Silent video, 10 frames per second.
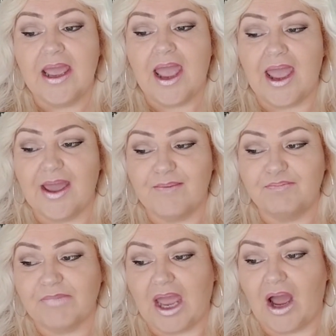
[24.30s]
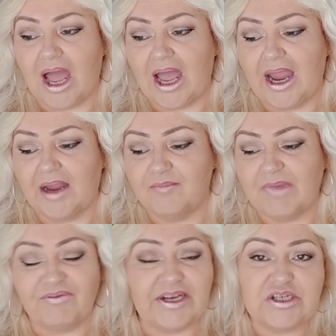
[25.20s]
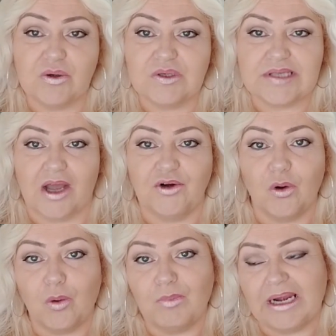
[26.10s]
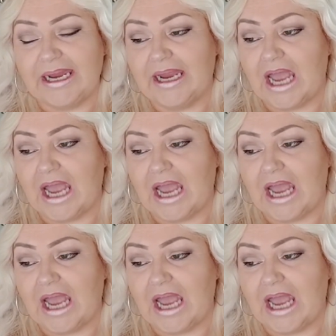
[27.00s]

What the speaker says: My videos are normally,